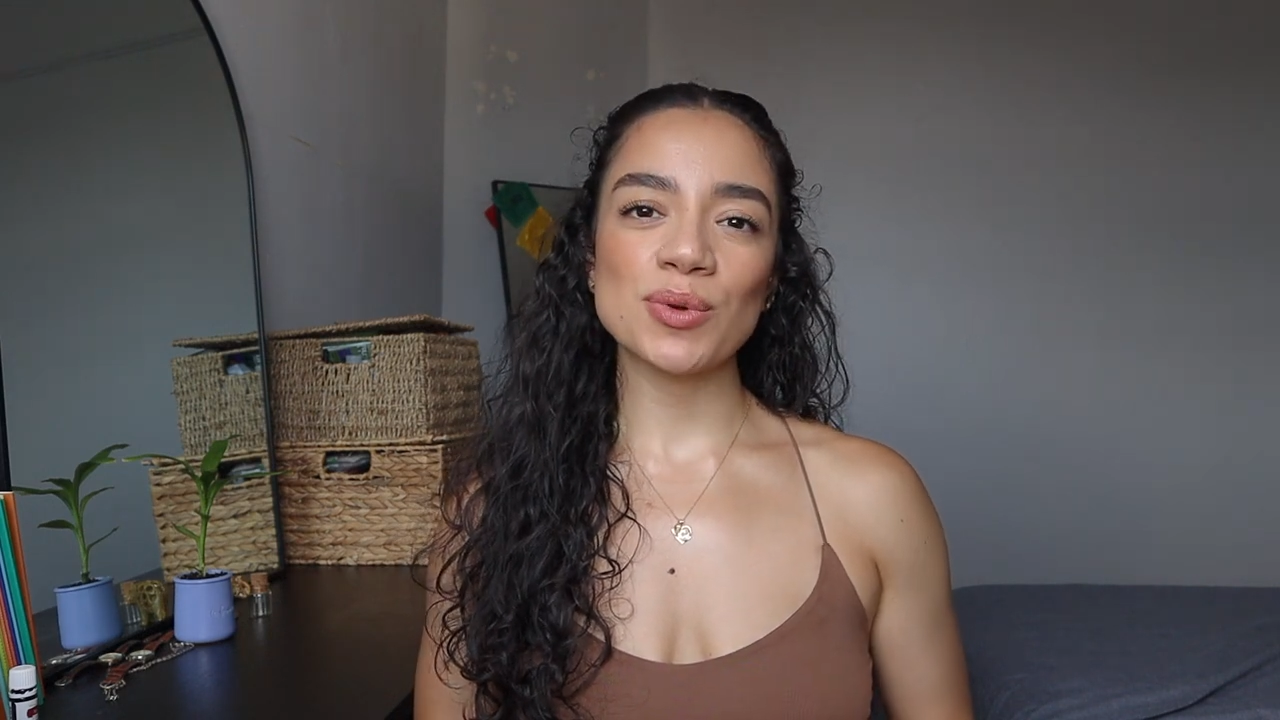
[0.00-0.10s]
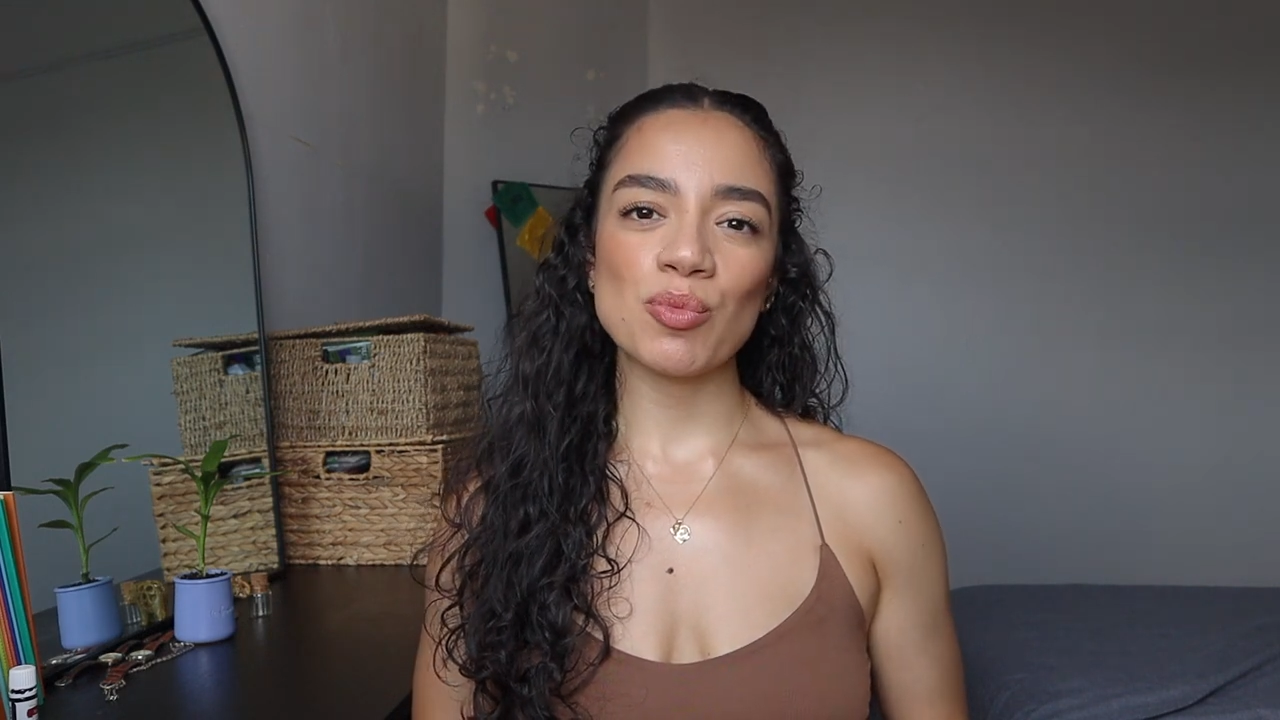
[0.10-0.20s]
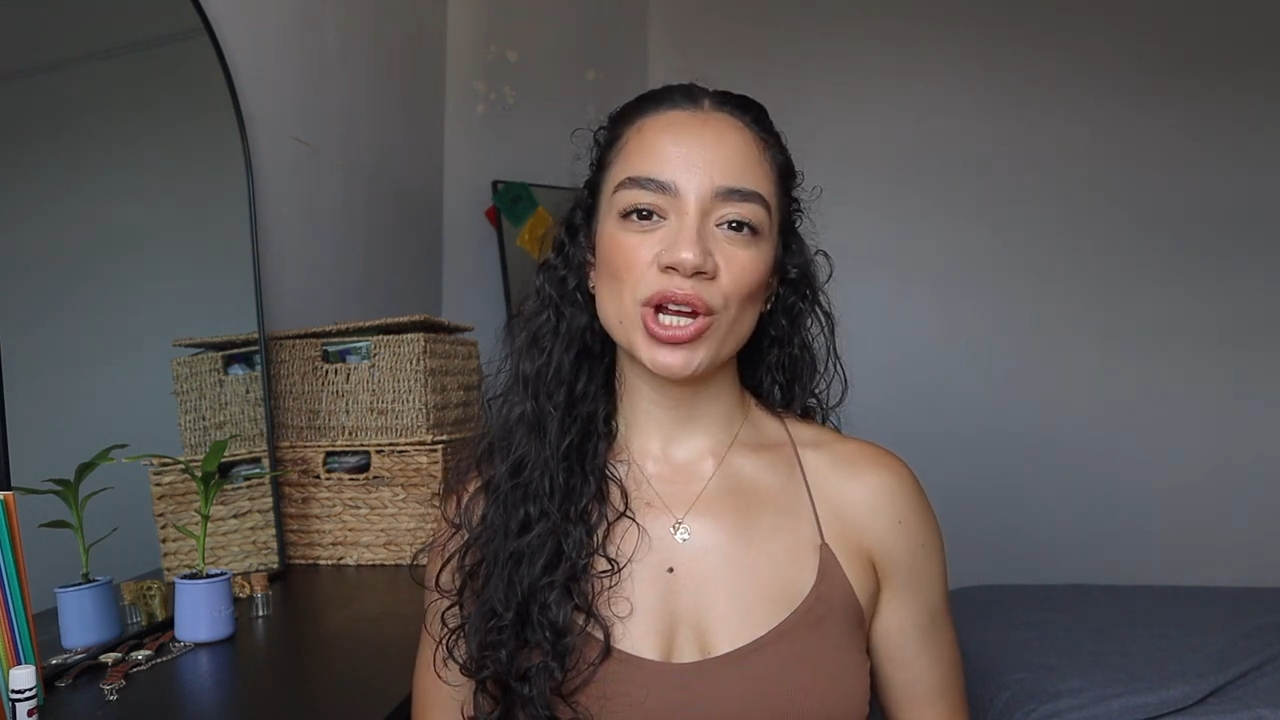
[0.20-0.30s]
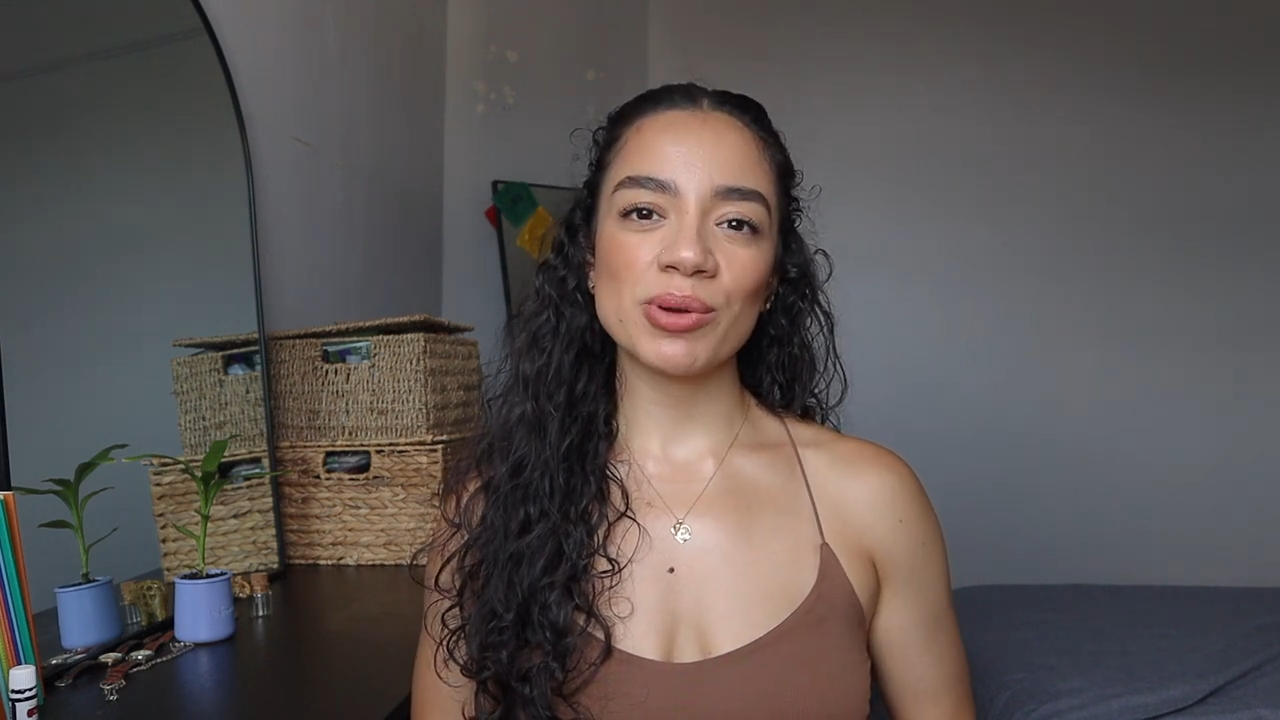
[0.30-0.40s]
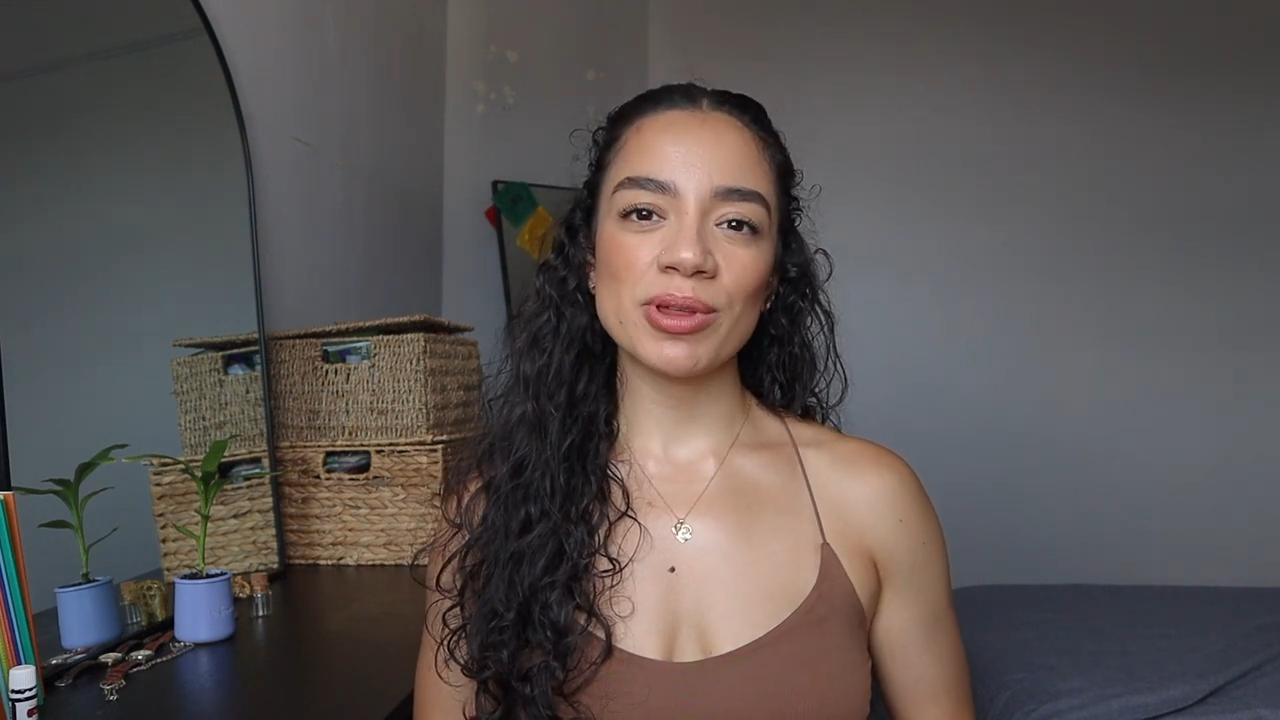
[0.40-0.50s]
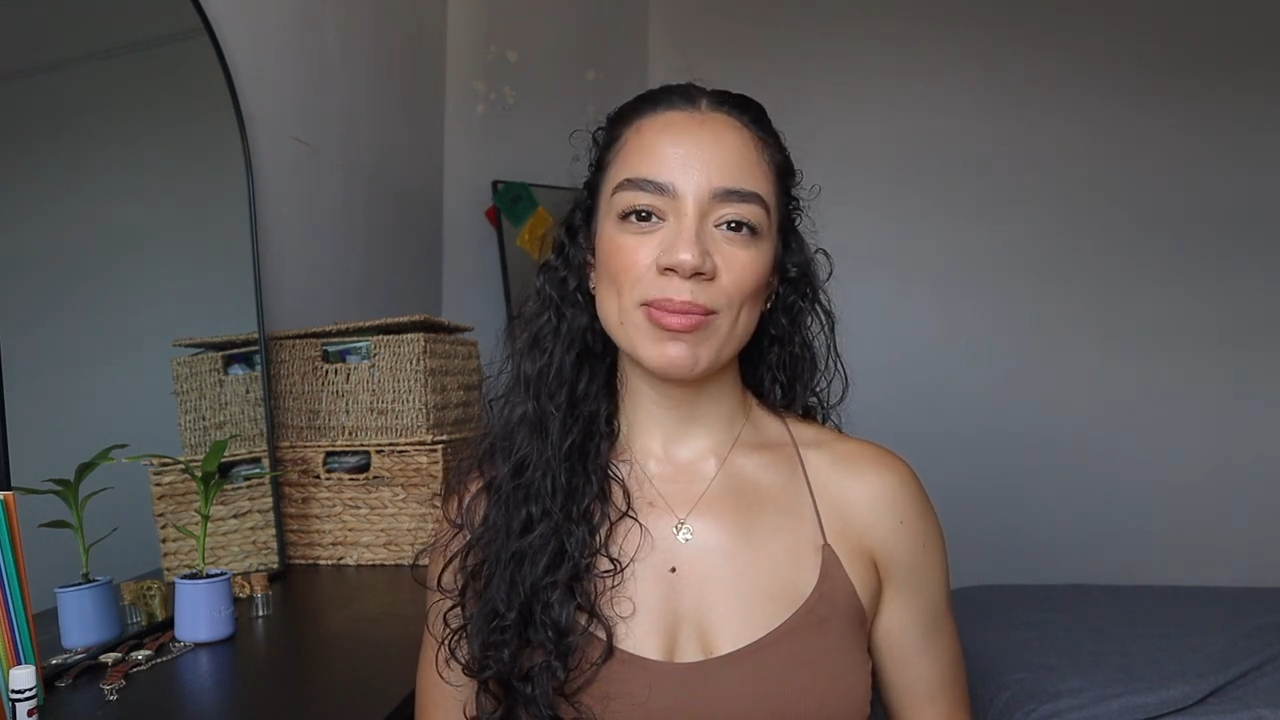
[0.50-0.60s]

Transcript: from working with